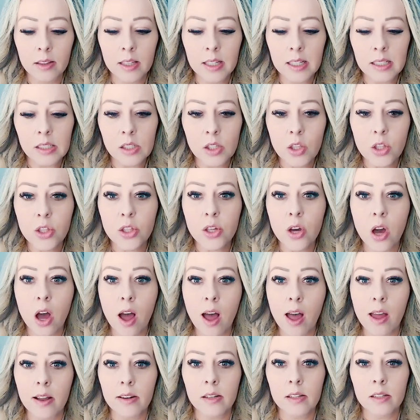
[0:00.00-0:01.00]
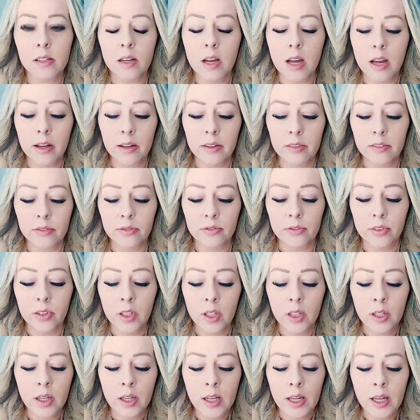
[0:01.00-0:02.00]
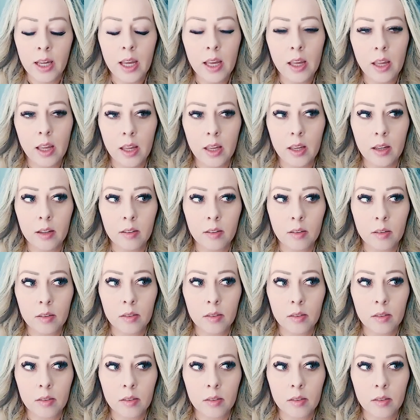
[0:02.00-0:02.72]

This thought of, hey,